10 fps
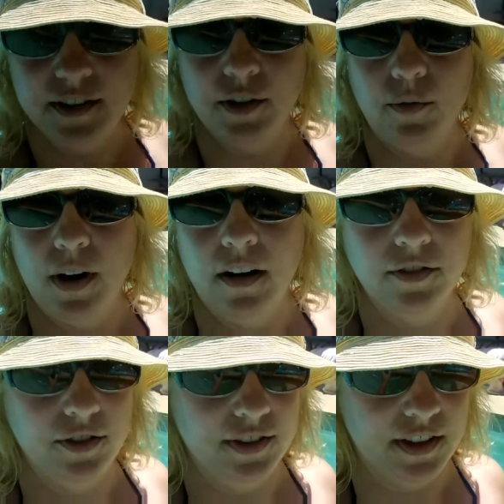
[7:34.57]
in a while
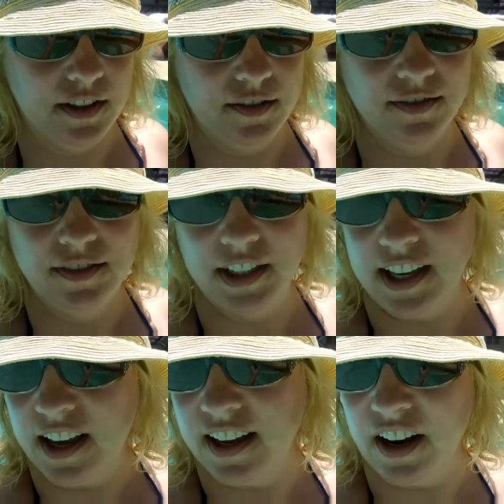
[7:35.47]
just to, to
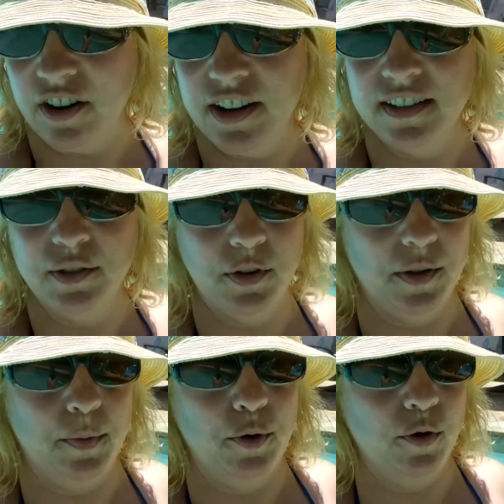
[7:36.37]
get areas where
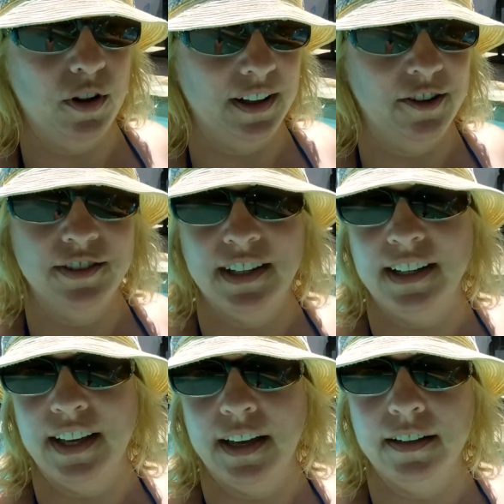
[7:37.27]
the pool cleaner
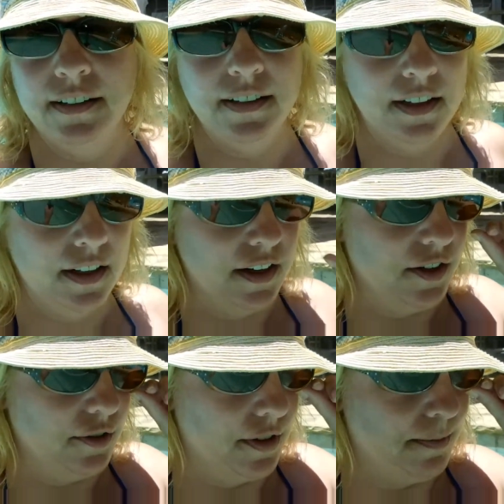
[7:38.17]
didn't get.
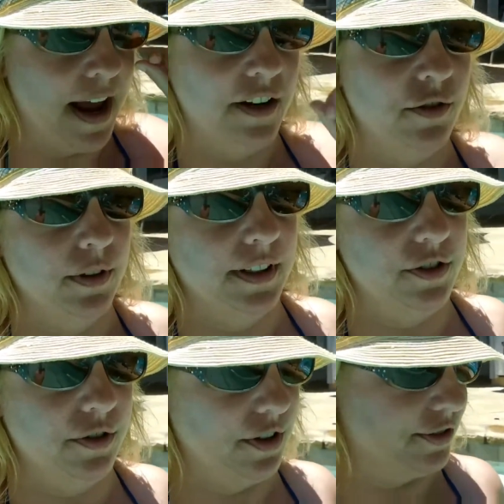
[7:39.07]
You can manually
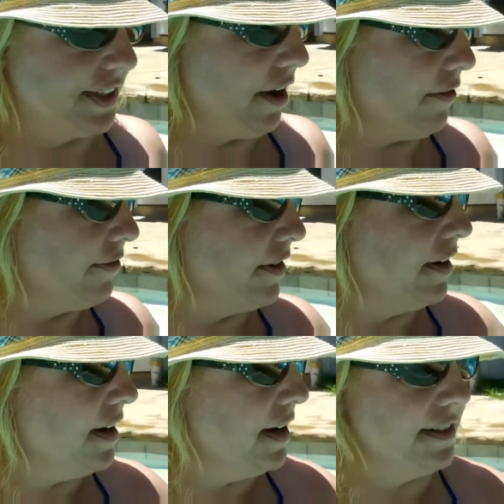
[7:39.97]
do it yourself.
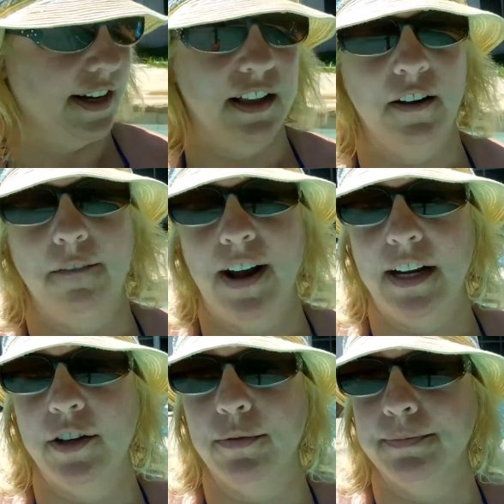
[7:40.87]
It's like a little
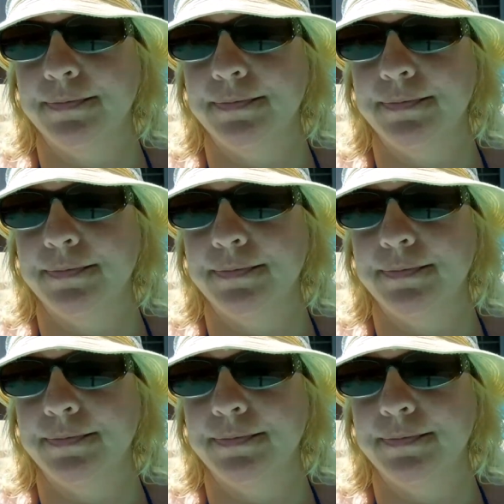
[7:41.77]
vacuum.